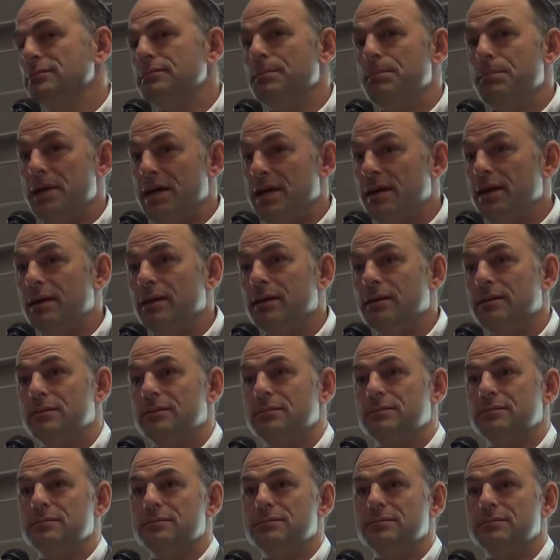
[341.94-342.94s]
me
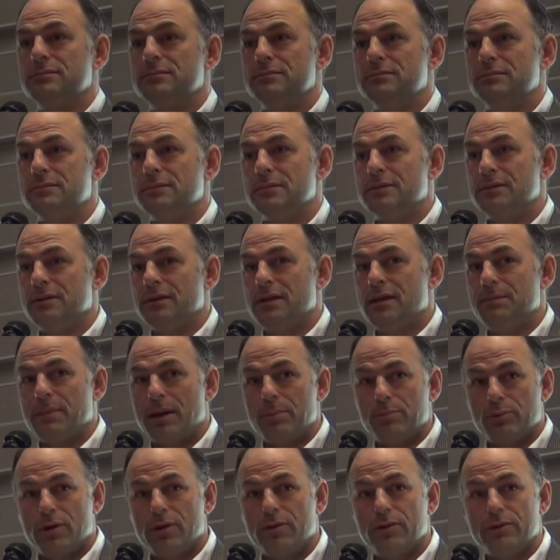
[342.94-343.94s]
and my
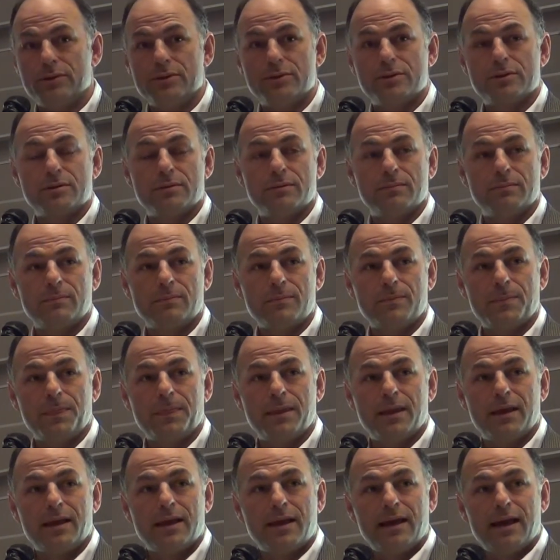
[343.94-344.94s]
brothers.
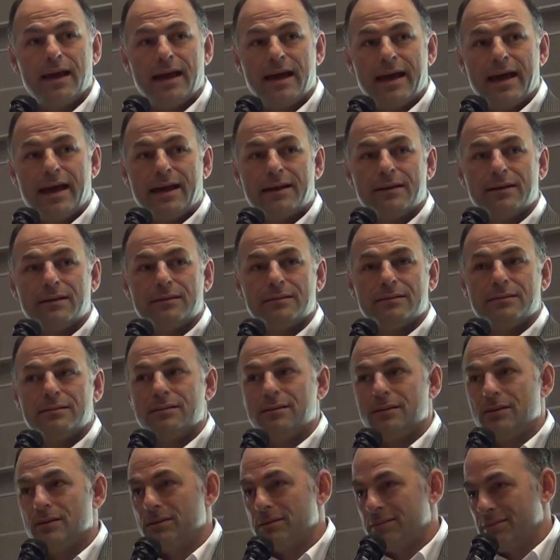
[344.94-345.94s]

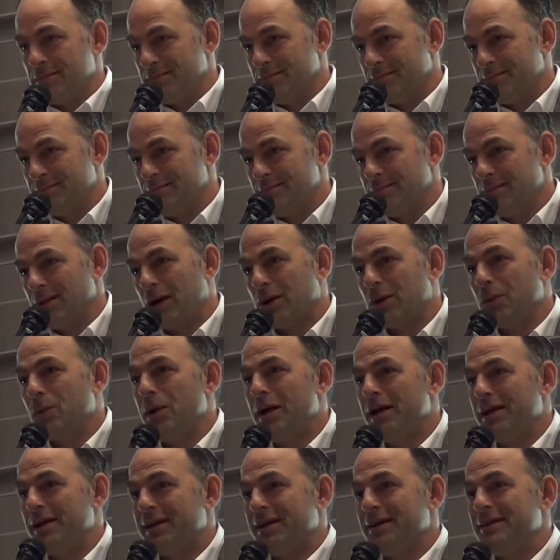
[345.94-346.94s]
At our
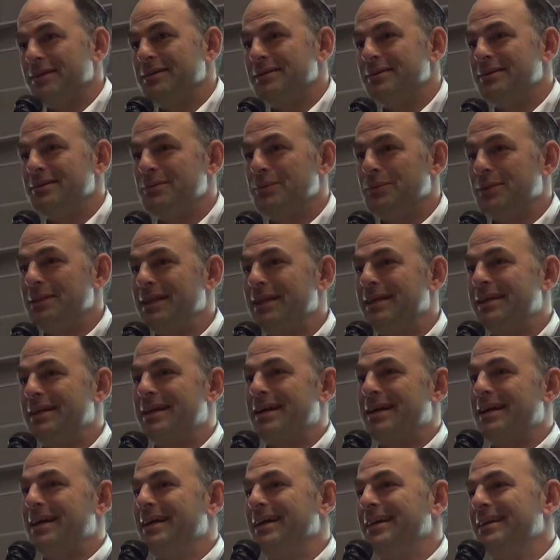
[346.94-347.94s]
wedding, when Lynn and
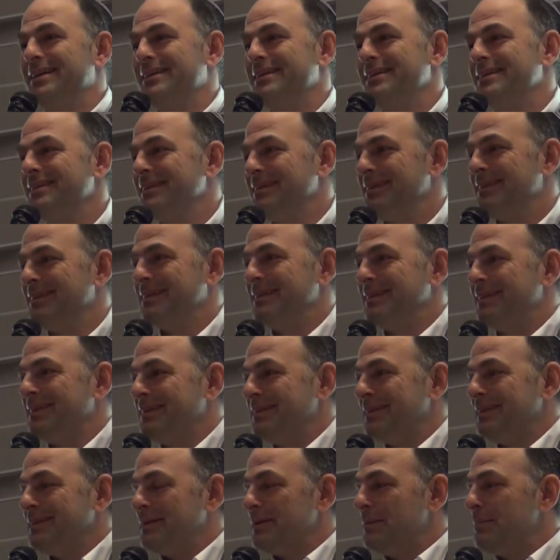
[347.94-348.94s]
I
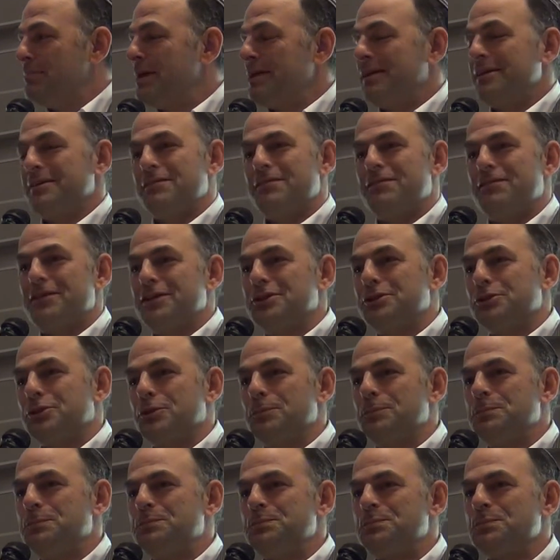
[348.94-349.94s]
made it
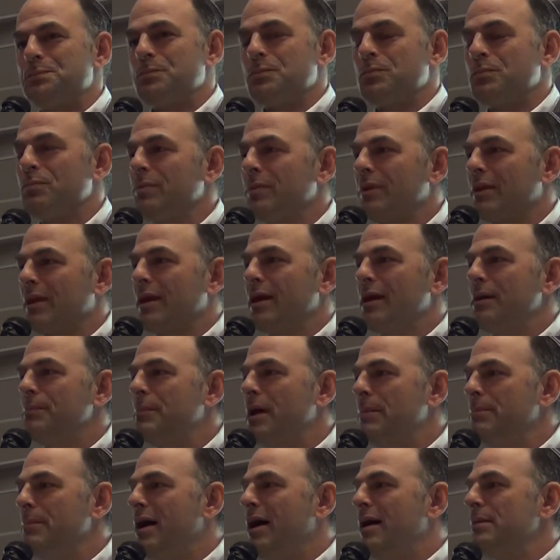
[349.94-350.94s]
official,
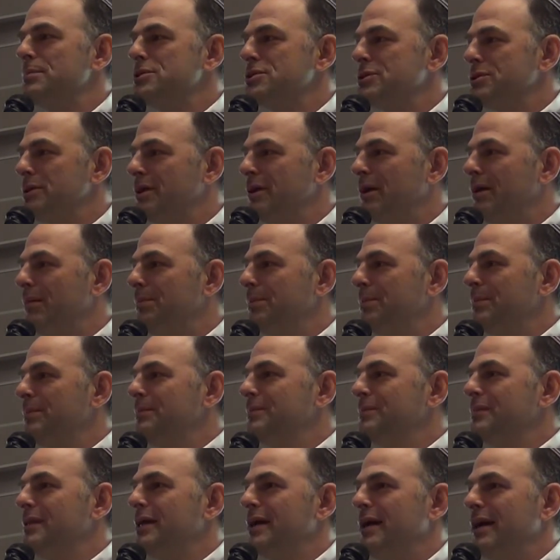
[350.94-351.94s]
my mom stood
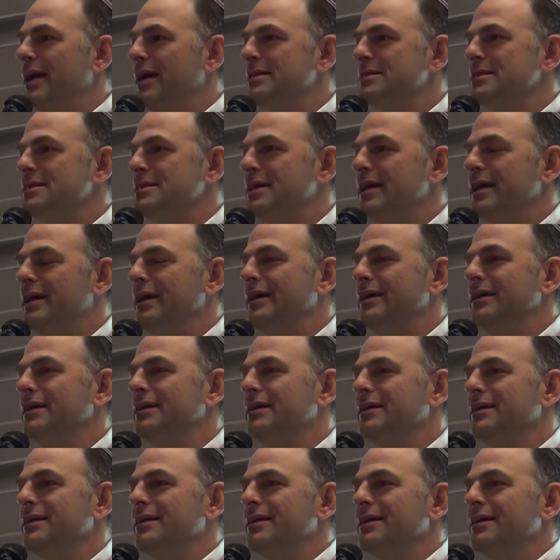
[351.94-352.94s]
up and said,